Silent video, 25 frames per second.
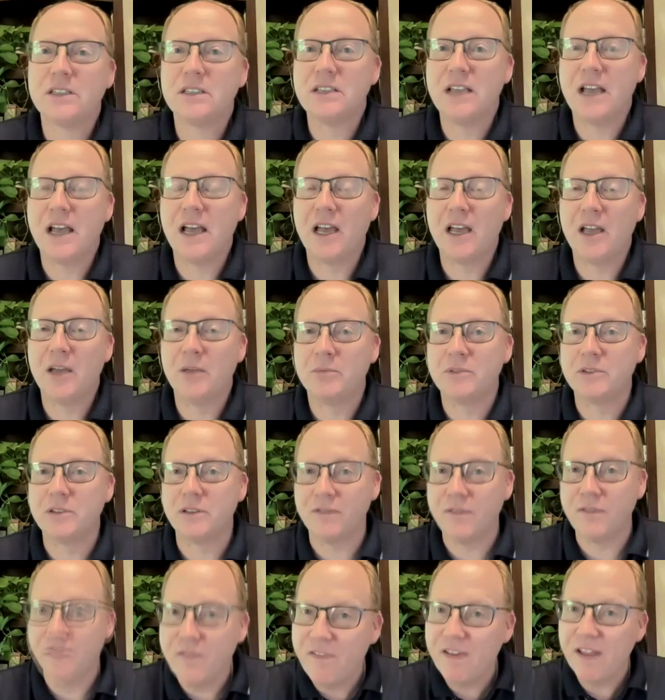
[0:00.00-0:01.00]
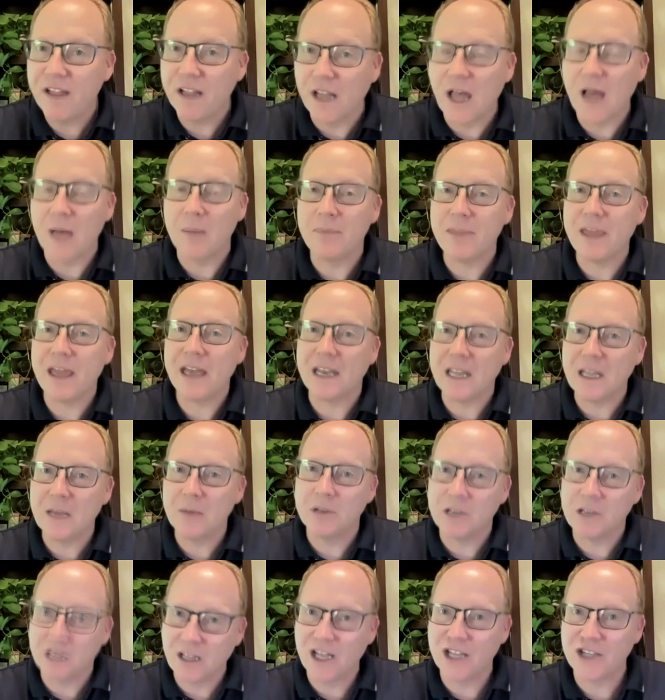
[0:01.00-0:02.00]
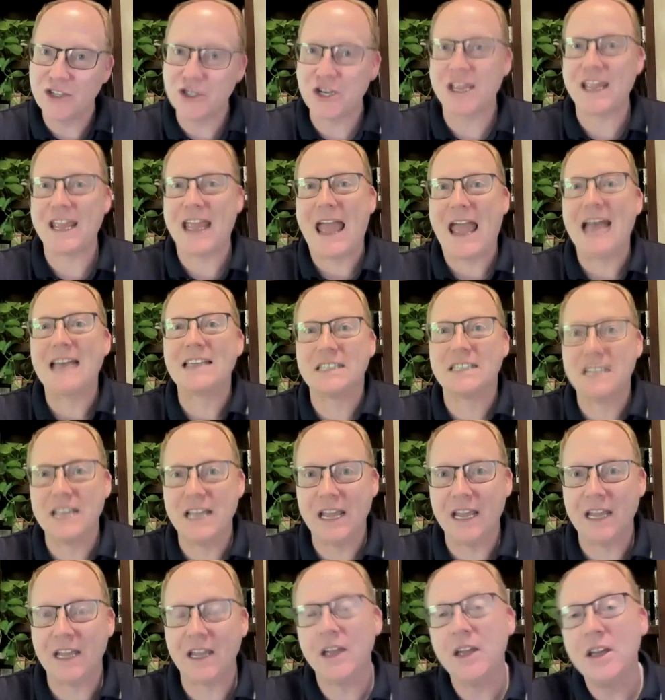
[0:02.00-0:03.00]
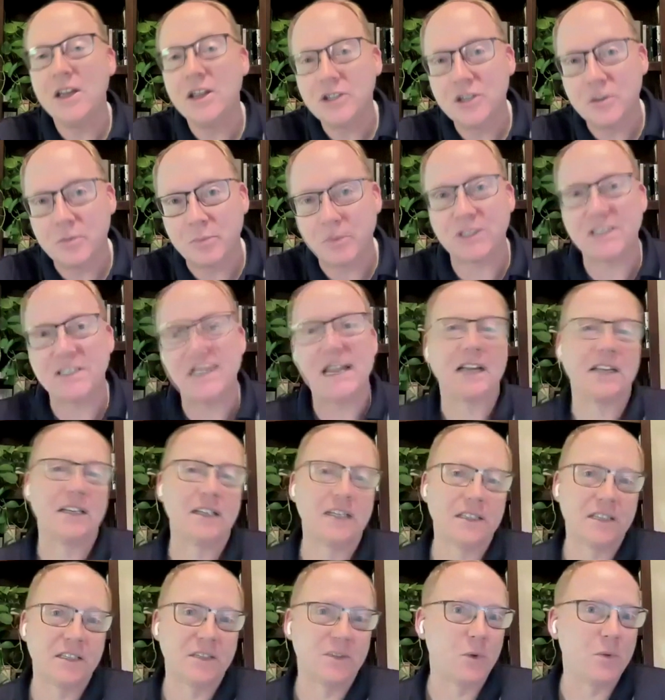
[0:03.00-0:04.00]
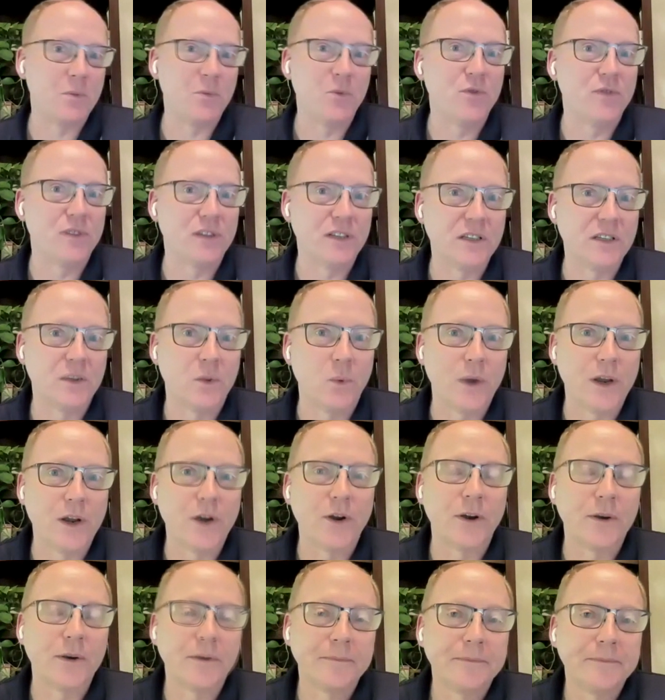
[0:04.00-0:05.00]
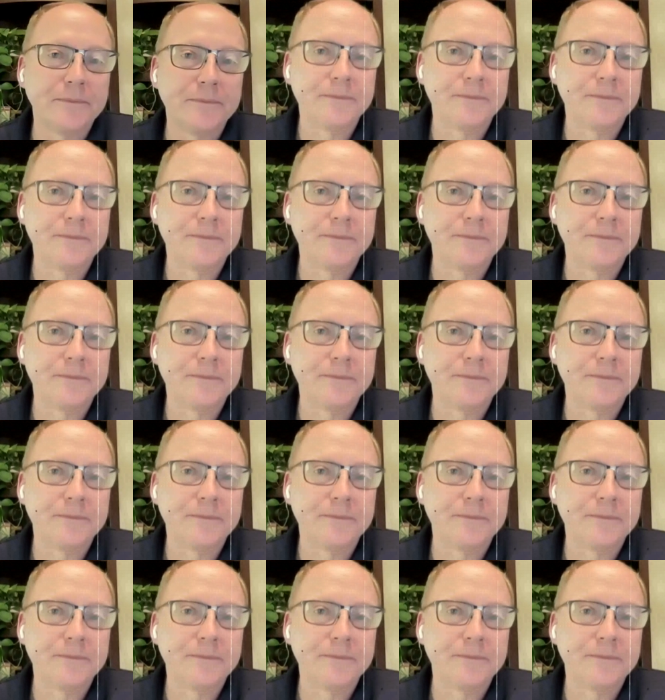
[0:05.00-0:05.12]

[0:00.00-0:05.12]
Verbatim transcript: is the time to fill up that immunologic gas tank to protect us as we move into the winter.